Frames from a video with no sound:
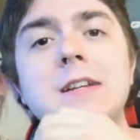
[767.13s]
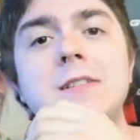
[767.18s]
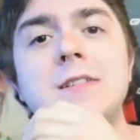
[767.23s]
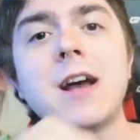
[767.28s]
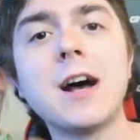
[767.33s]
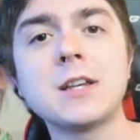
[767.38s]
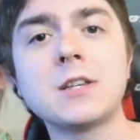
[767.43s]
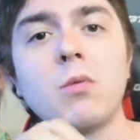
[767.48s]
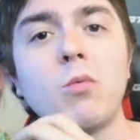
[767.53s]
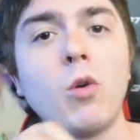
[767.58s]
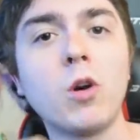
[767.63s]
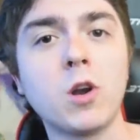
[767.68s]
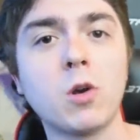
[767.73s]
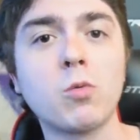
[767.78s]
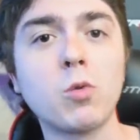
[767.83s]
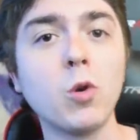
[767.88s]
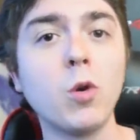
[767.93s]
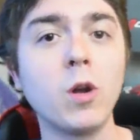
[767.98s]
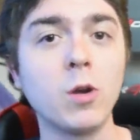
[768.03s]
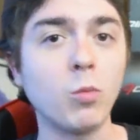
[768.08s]
he doesn't want to
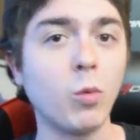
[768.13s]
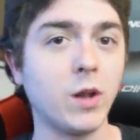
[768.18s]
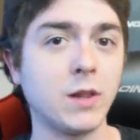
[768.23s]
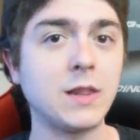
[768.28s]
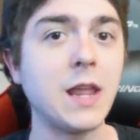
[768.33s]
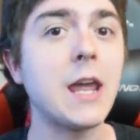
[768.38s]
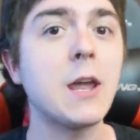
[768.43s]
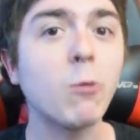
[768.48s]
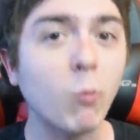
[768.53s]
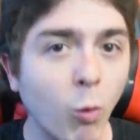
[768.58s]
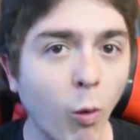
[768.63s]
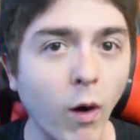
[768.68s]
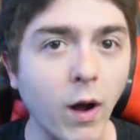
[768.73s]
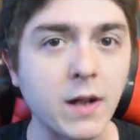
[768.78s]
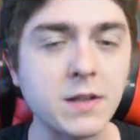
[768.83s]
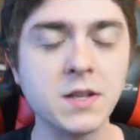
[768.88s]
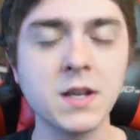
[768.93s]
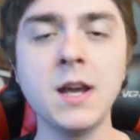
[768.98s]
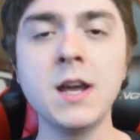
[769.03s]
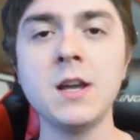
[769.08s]
ruin what they
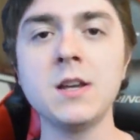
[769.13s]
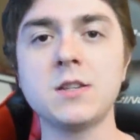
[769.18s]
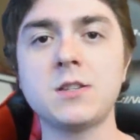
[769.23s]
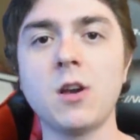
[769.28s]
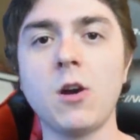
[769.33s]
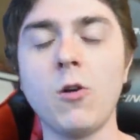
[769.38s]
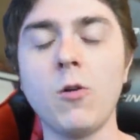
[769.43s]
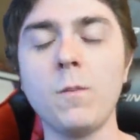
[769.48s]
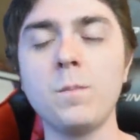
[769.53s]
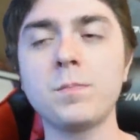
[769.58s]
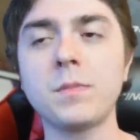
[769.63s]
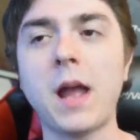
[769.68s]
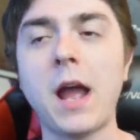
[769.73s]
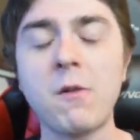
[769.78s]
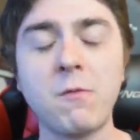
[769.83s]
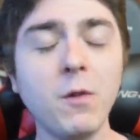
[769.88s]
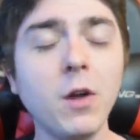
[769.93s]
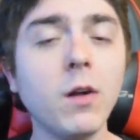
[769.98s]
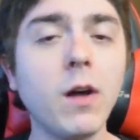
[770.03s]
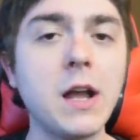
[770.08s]
want. So,
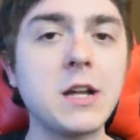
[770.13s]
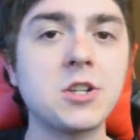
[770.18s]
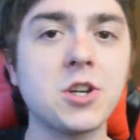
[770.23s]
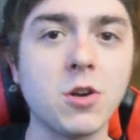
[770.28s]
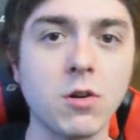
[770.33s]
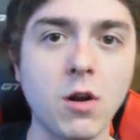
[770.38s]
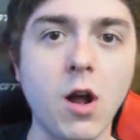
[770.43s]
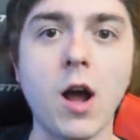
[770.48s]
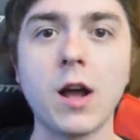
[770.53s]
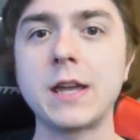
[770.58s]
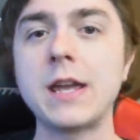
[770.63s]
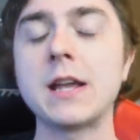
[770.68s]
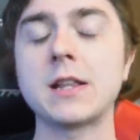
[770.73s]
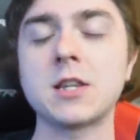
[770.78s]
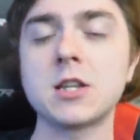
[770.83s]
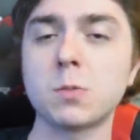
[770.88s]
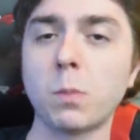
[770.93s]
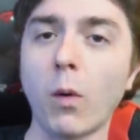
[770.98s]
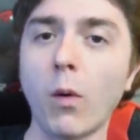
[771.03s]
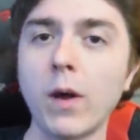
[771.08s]
I feel like Shigaraki
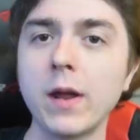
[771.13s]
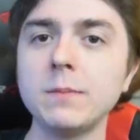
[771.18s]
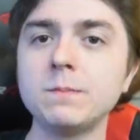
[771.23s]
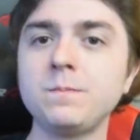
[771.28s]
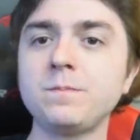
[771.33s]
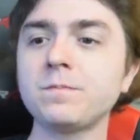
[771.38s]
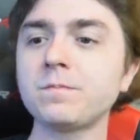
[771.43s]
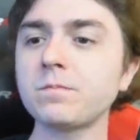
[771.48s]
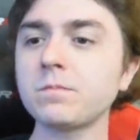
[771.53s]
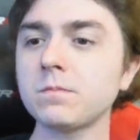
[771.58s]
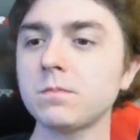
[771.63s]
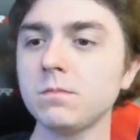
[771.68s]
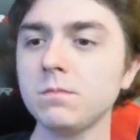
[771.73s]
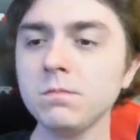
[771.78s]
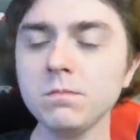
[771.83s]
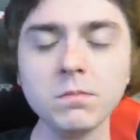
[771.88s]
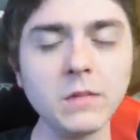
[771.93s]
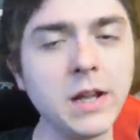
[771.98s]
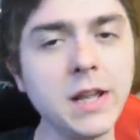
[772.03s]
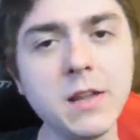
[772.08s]
at this point,
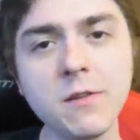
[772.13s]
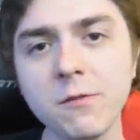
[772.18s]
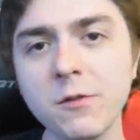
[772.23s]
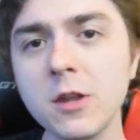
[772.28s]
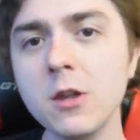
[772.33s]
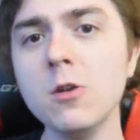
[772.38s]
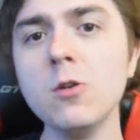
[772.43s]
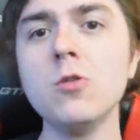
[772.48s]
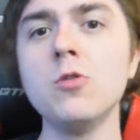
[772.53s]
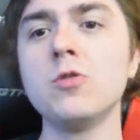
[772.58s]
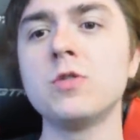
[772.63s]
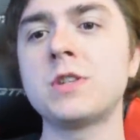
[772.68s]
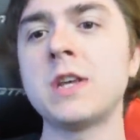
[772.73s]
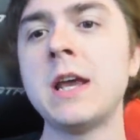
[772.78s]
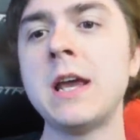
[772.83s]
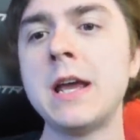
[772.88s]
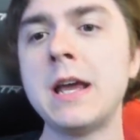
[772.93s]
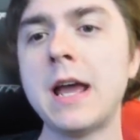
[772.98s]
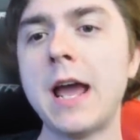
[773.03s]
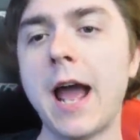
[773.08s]
he
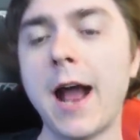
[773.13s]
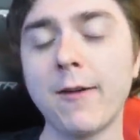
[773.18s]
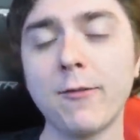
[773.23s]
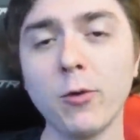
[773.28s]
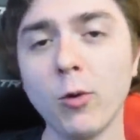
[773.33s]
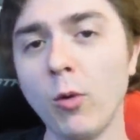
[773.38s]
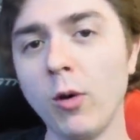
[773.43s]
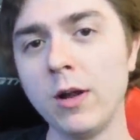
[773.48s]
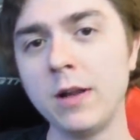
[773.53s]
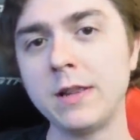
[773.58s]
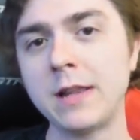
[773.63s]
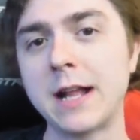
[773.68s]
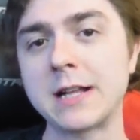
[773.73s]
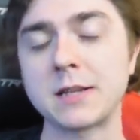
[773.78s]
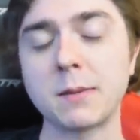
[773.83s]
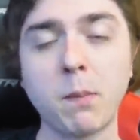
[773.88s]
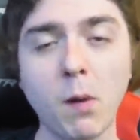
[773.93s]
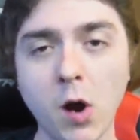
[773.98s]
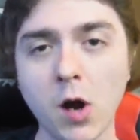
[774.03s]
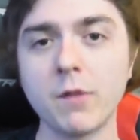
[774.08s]
views everyone
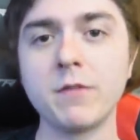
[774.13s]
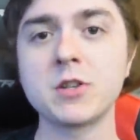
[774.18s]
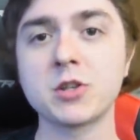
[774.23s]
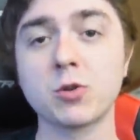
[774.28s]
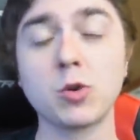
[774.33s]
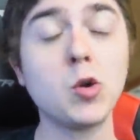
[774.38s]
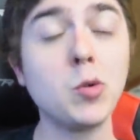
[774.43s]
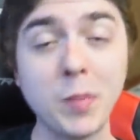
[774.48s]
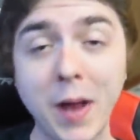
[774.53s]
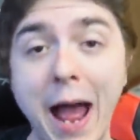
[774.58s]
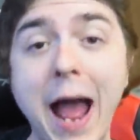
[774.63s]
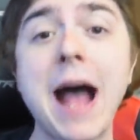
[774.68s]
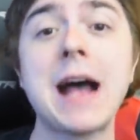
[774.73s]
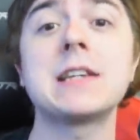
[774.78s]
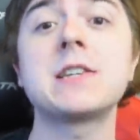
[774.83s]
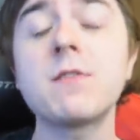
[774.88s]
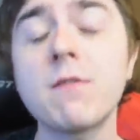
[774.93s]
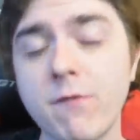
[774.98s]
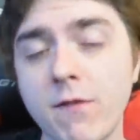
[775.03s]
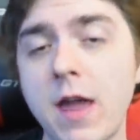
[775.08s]
that's a part of his group
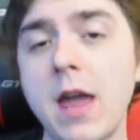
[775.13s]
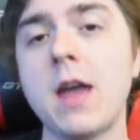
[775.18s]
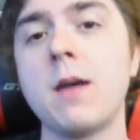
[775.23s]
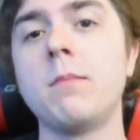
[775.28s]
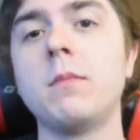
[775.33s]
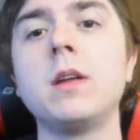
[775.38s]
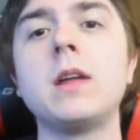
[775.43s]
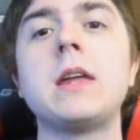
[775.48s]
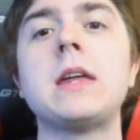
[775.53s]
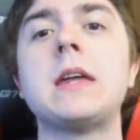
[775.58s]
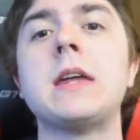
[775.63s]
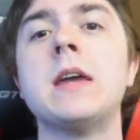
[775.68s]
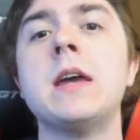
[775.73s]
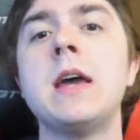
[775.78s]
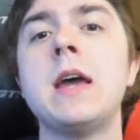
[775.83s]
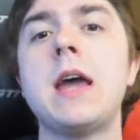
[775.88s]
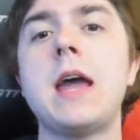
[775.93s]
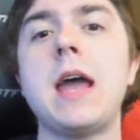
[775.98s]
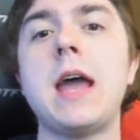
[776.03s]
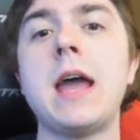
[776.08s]
as family,
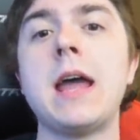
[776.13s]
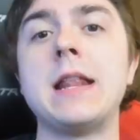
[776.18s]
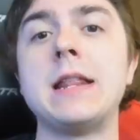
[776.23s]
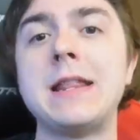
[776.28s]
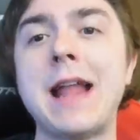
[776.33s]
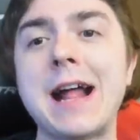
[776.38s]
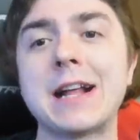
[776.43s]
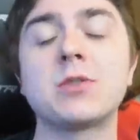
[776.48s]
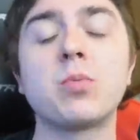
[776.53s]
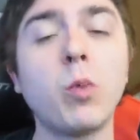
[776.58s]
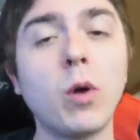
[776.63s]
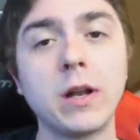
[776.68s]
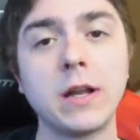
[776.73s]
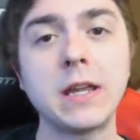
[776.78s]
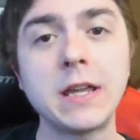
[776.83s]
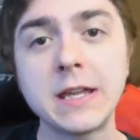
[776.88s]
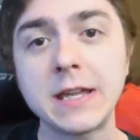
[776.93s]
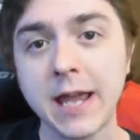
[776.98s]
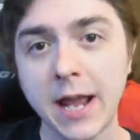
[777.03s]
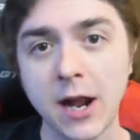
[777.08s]
and that's
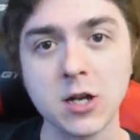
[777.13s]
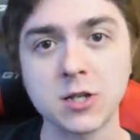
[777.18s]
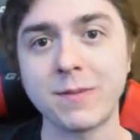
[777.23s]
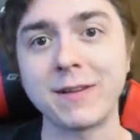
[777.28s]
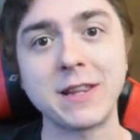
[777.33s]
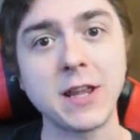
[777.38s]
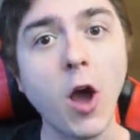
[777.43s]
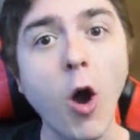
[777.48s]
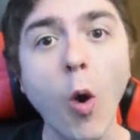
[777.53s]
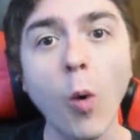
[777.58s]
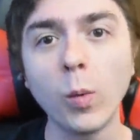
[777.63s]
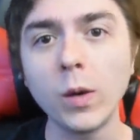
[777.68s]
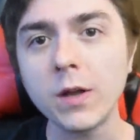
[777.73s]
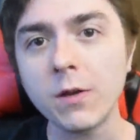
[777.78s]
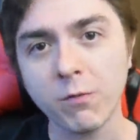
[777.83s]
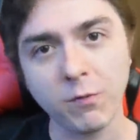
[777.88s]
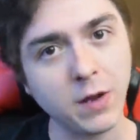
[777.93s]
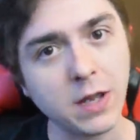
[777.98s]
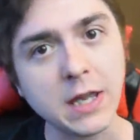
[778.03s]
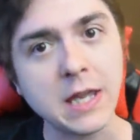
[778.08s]
what he cares about, the
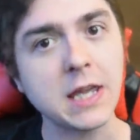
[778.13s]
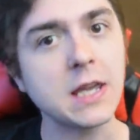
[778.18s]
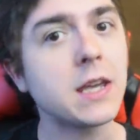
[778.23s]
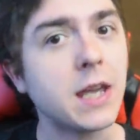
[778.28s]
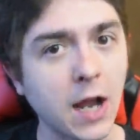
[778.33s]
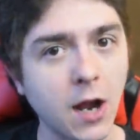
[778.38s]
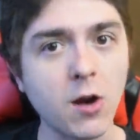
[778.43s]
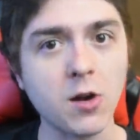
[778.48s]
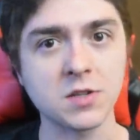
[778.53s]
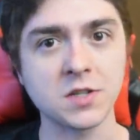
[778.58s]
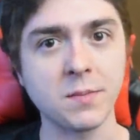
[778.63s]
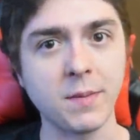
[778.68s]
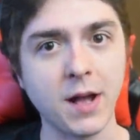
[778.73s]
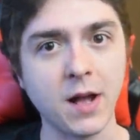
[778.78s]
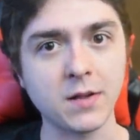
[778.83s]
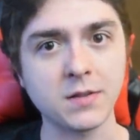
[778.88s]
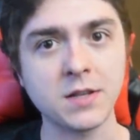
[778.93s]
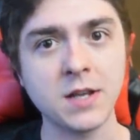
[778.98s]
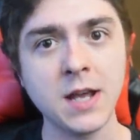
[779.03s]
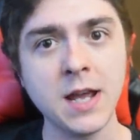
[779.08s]
only thing he cares
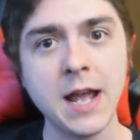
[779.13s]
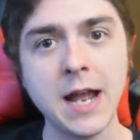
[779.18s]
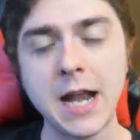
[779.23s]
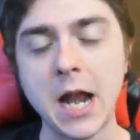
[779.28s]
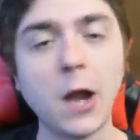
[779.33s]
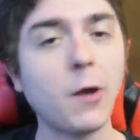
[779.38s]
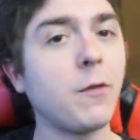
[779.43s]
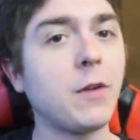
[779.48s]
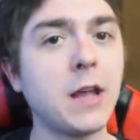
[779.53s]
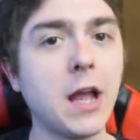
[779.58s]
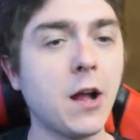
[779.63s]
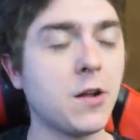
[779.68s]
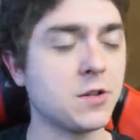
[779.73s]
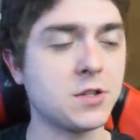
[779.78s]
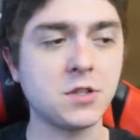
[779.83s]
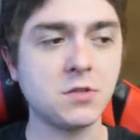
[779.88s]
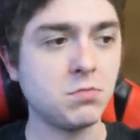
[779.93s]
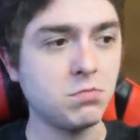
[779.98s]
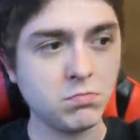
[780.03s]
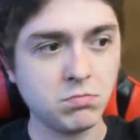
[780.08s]
about. And everything
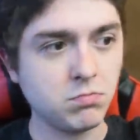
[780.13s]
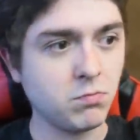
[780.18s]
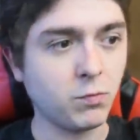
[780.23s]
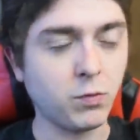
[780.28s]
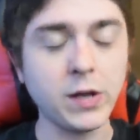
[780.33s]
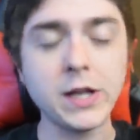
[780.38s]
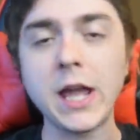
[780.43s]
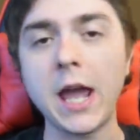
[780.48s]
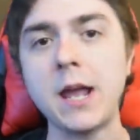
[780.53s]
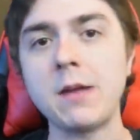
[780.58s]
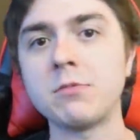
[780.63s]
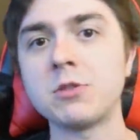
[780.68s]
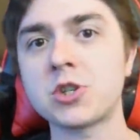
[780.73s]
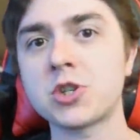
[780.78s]
else, free game,